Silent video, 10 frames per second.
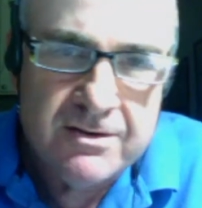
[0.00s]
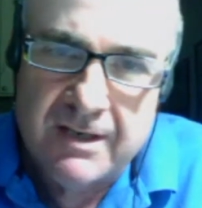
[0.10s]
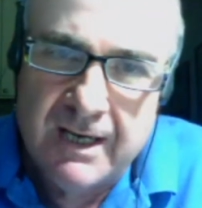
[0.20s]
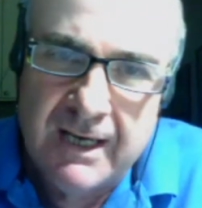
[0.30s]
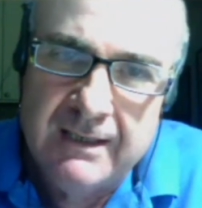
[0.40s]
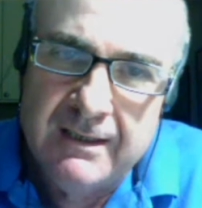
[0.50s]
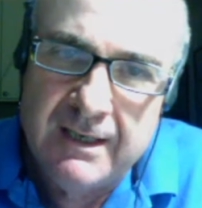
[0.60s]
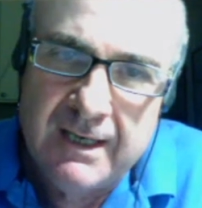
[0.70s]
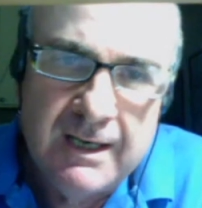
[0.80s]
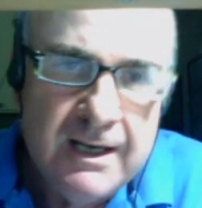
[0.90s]
and
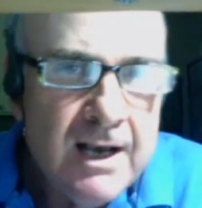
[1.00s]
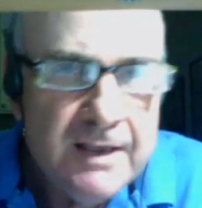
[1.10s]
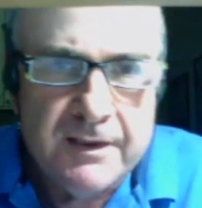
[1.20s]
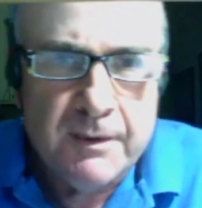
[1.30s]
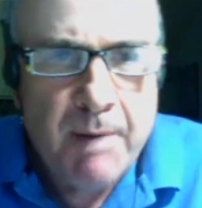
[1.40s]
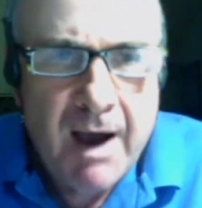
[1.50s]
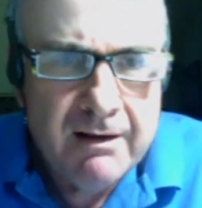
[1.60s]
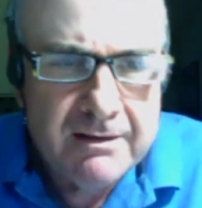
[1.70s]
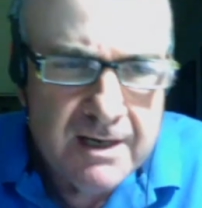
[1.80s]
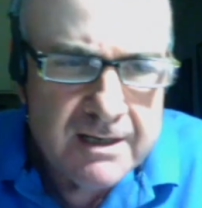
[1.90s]
the
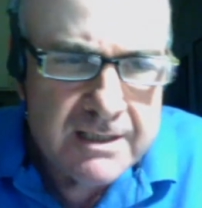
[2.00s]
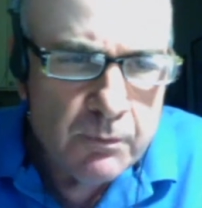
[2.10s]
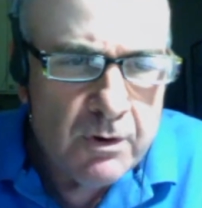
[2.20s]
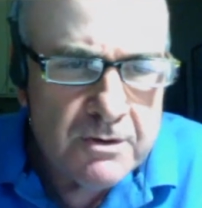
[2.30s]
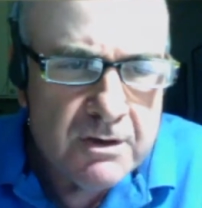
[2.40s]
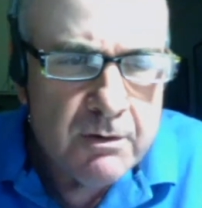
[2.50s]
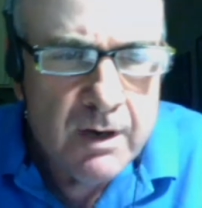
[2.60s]
politics that were also